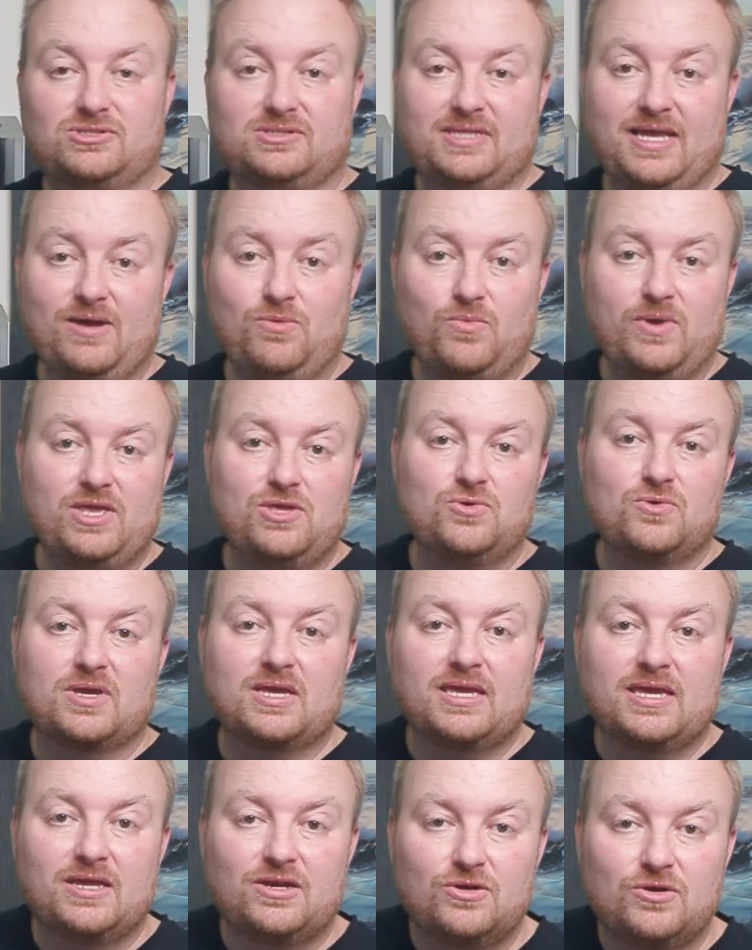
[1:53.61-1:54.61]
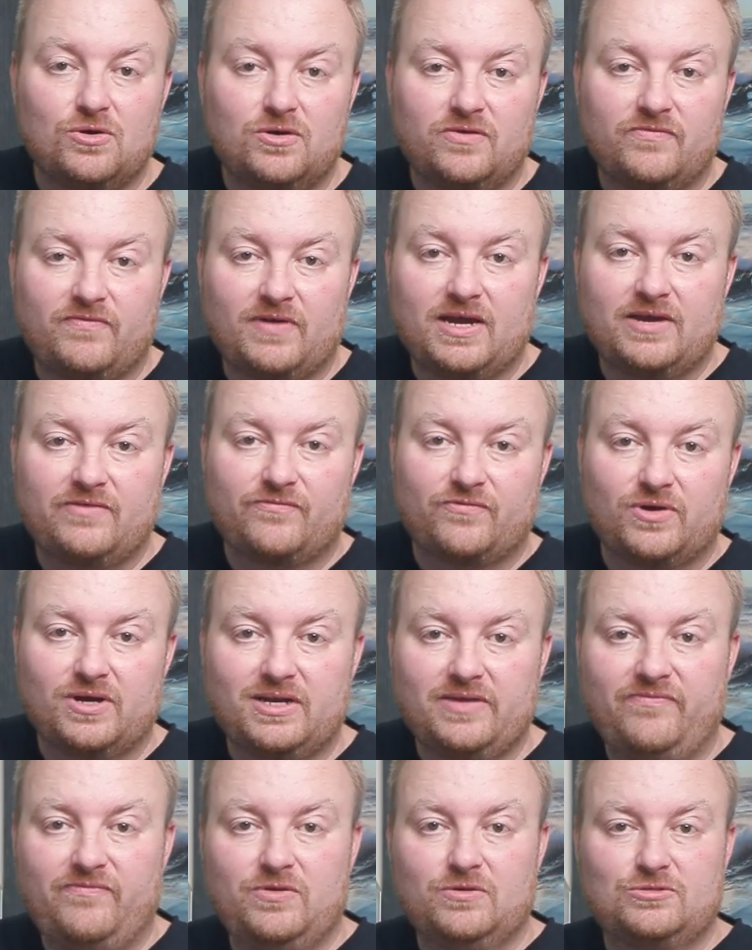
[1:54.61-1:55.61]
That way you can get notified for
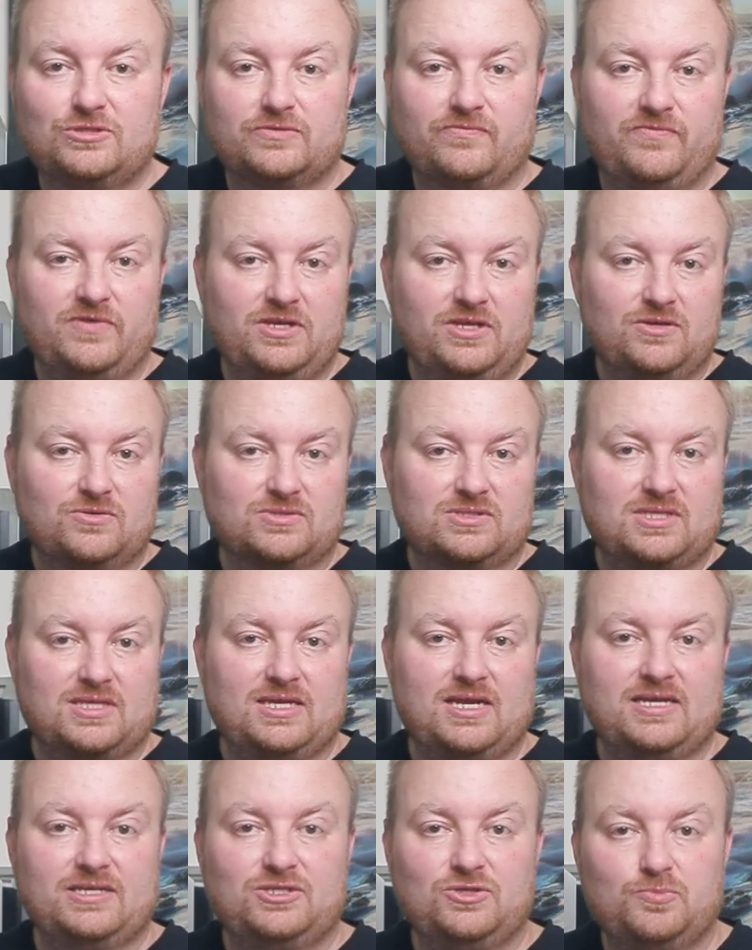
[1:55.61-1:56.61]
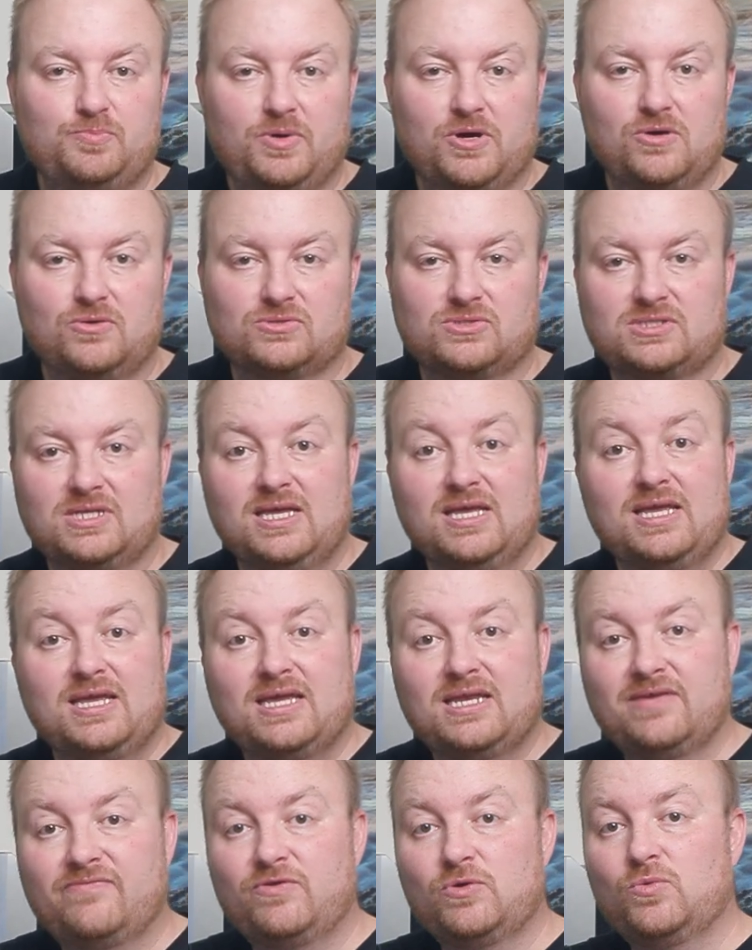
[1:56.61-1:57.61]
any future videos that I do post.
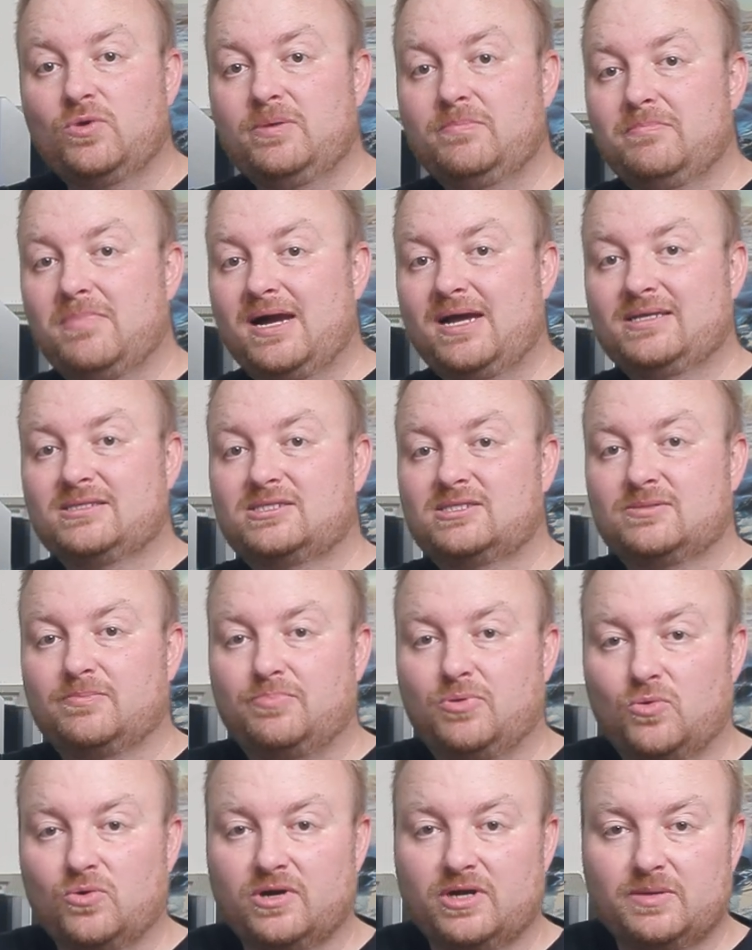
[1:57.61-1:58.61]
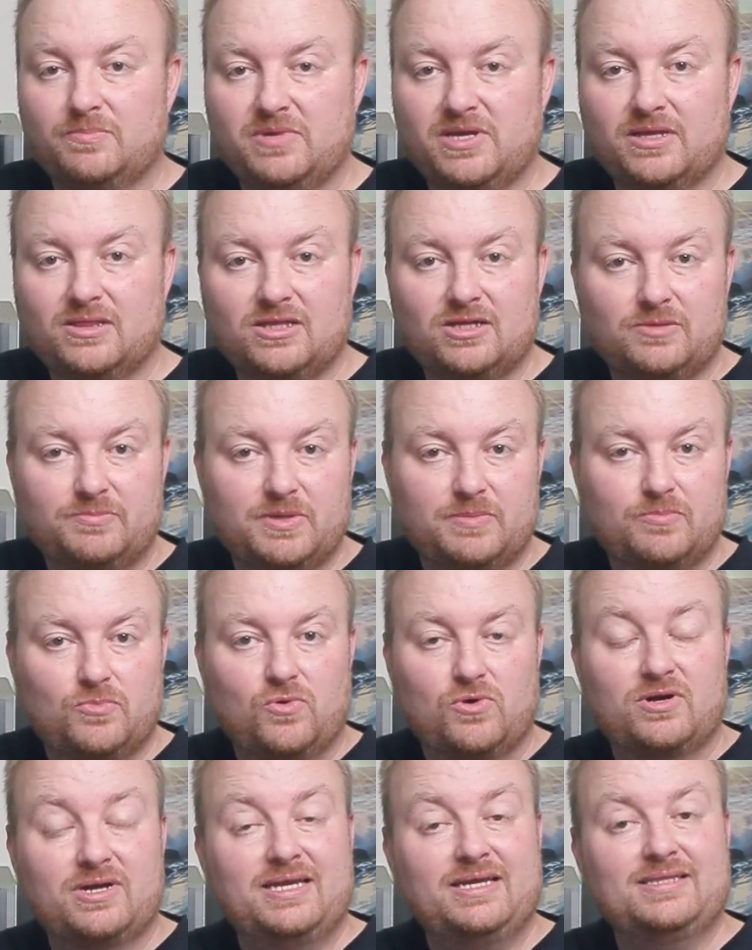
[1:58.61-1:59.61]
And if you wouldn't mind supporting me a little bit
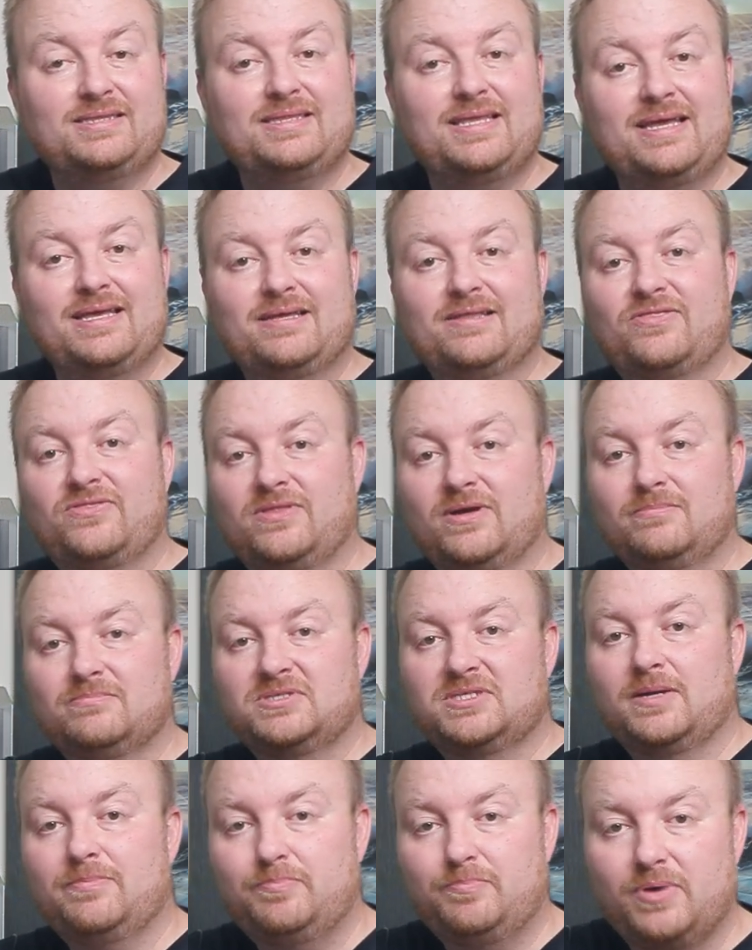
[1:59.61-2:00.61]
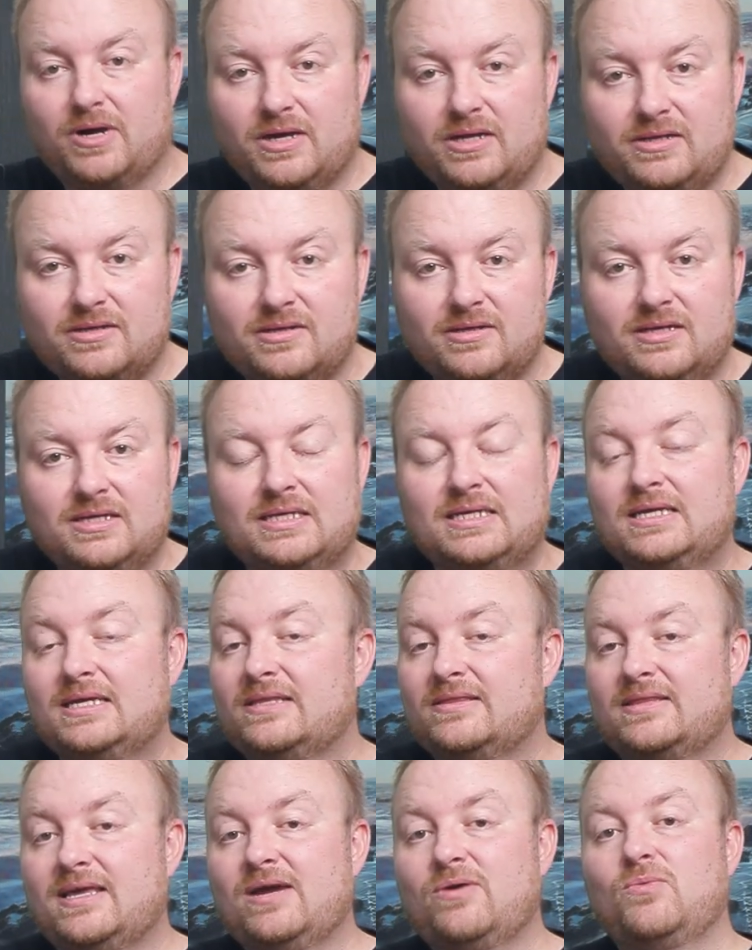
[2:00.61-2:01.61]
more, hit that thumbs up button.
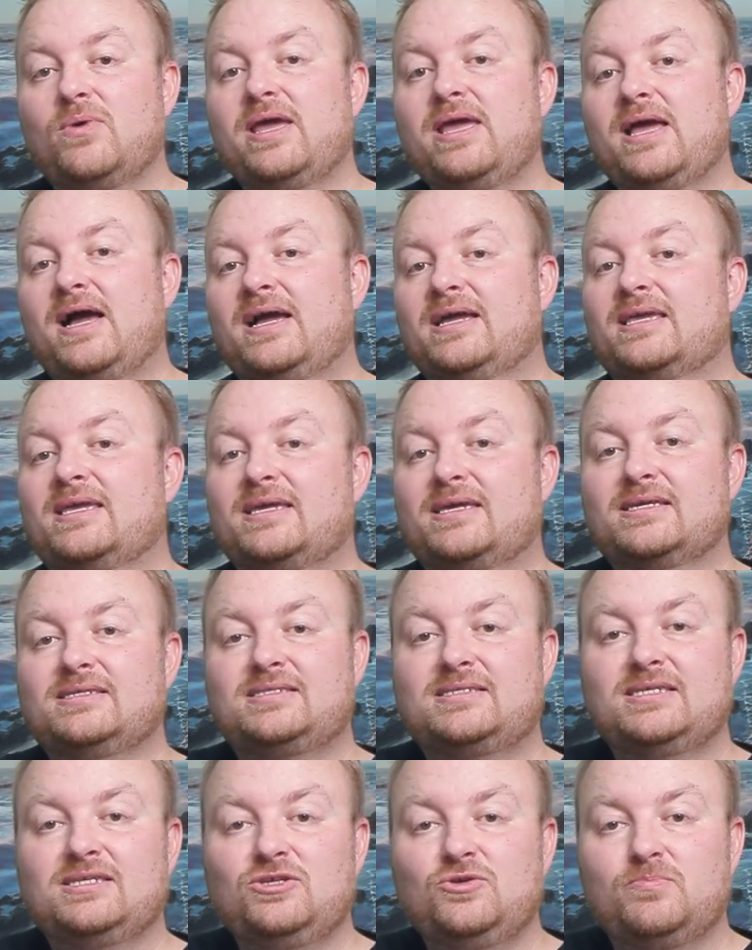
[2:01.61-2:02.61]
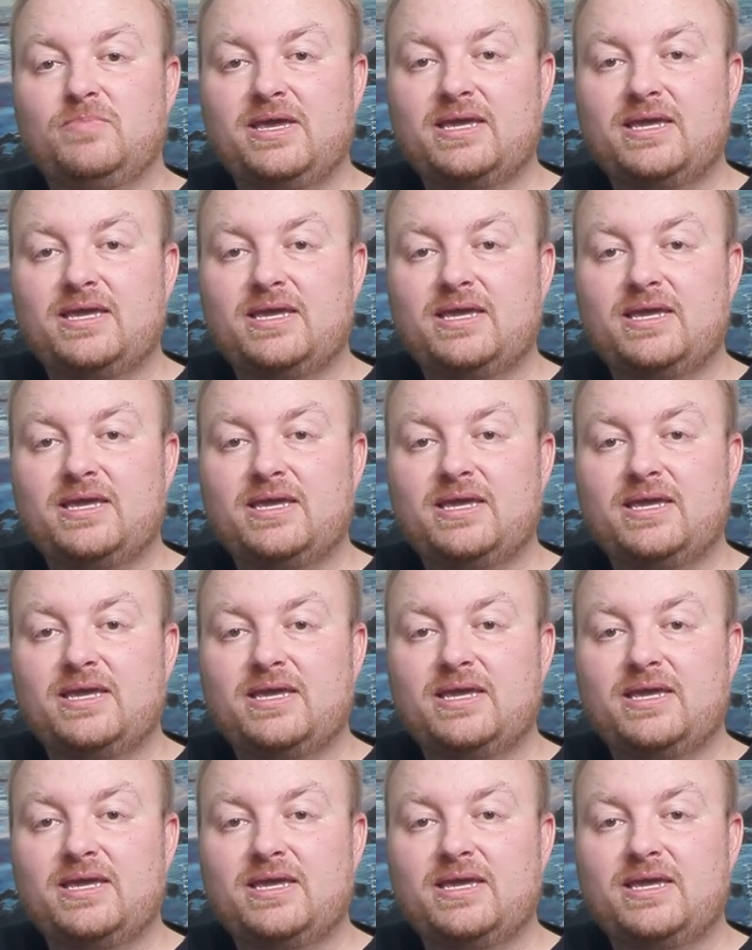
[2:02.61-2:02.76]
That way I can continue